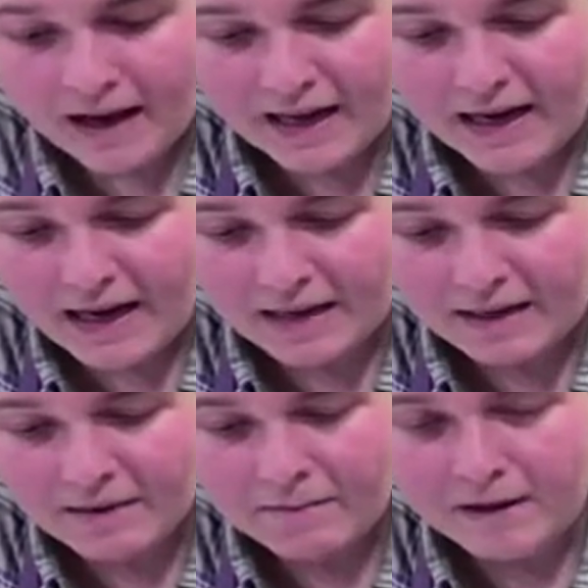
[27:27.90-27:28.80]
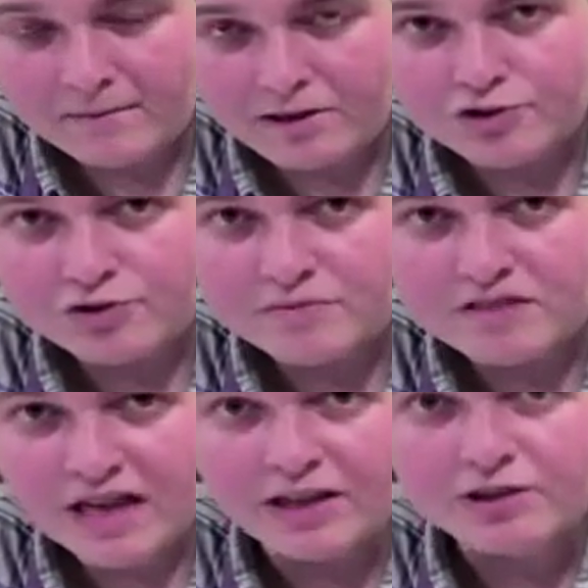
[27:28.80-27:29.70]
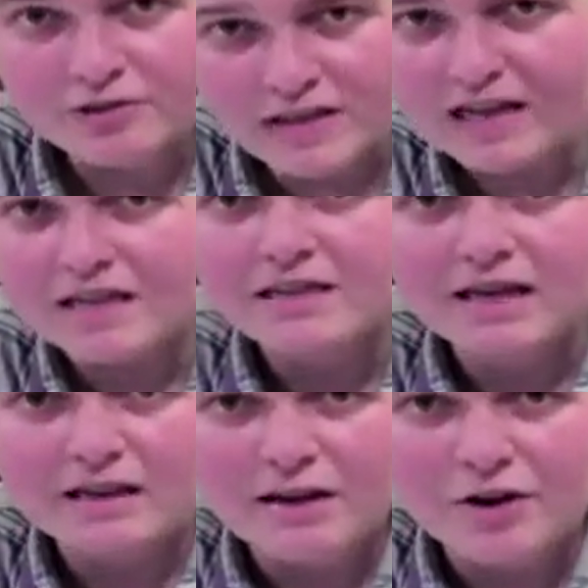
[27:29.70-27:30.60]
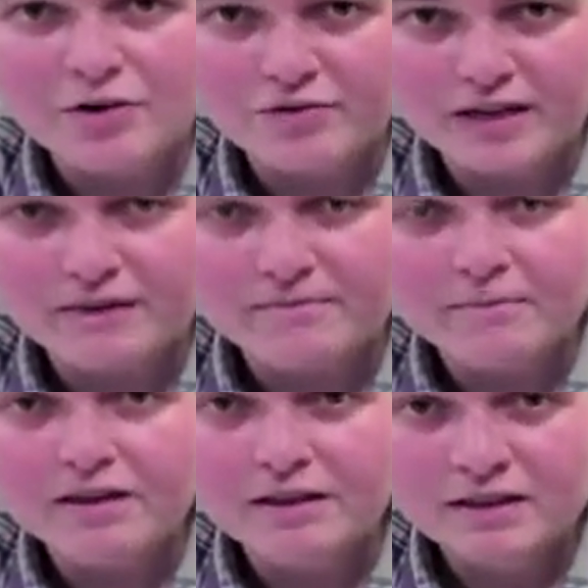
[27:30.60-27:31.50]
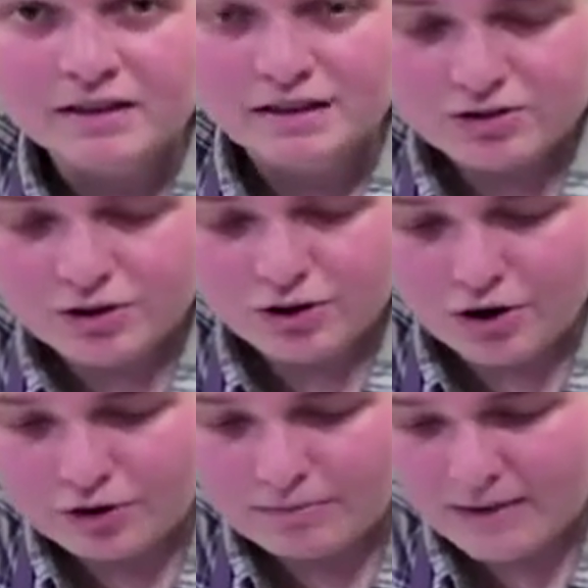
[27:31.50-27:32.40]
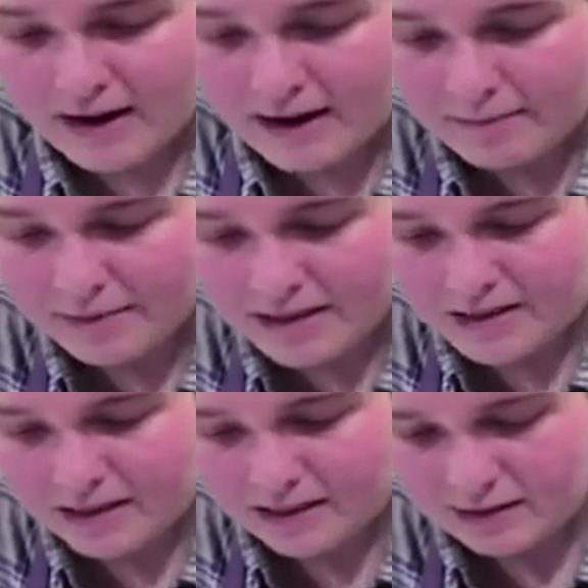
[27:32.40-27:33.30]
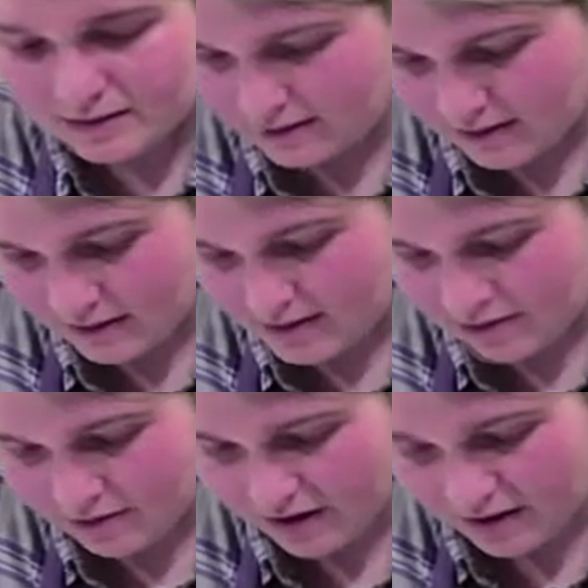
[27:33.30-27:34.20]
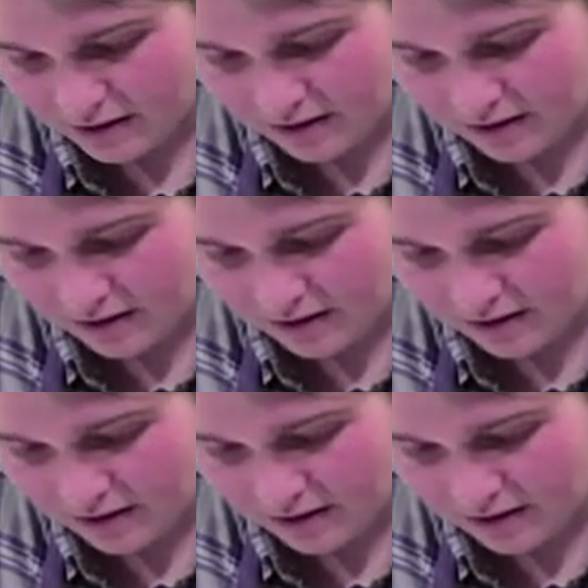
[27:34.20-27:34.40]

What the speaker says: in my mushrooms and use that as like a cream to coat my pasta. It's great.